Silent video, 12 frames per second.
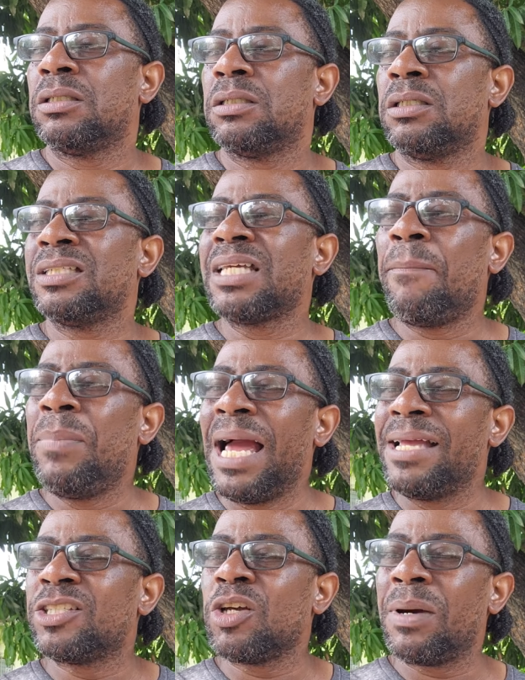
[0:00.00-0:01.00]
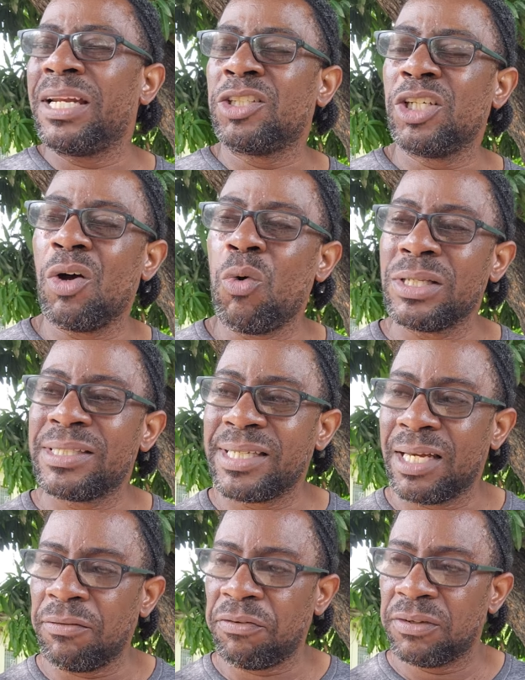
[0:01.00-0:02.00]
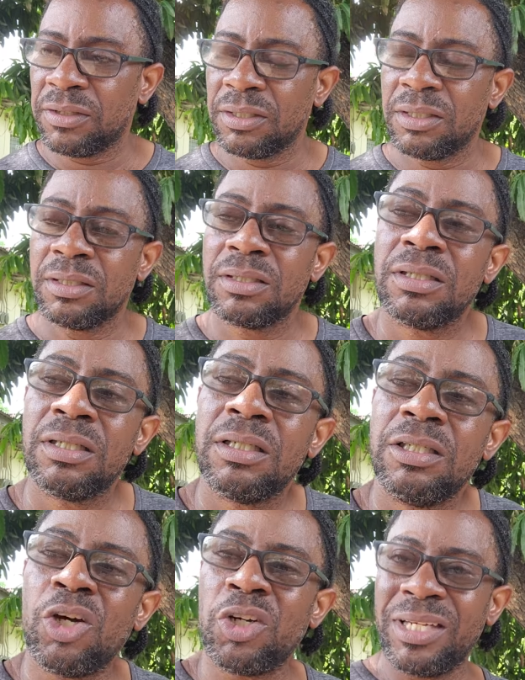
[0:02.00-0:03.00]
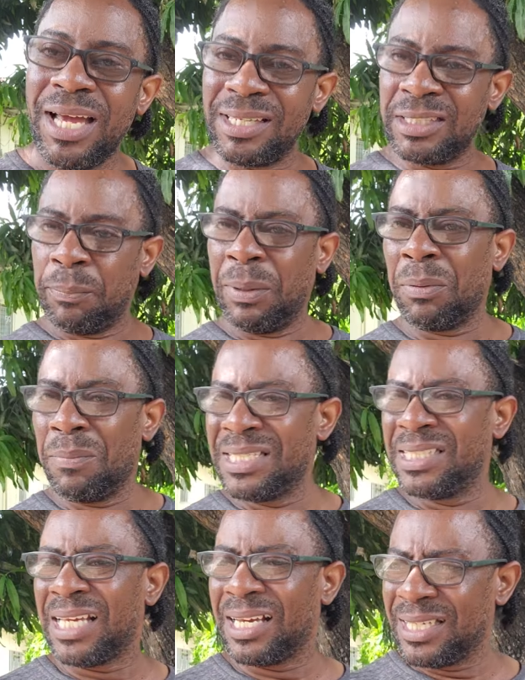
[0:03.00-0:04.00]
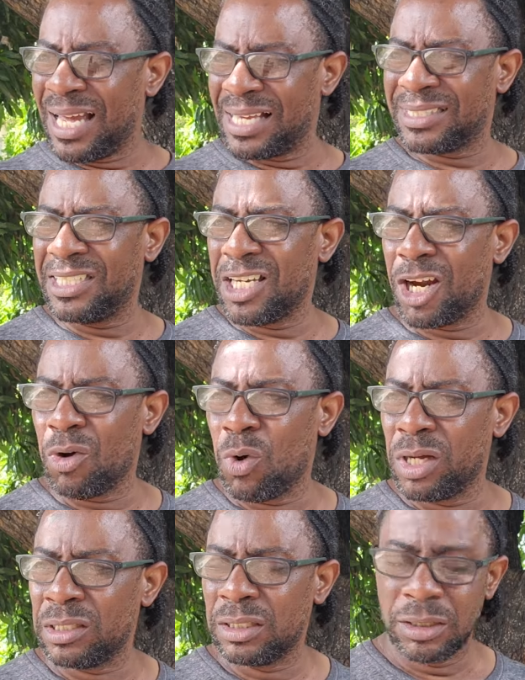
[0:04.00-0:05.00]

You a blind somebody to your own self. You only can't see people business and can't see your one.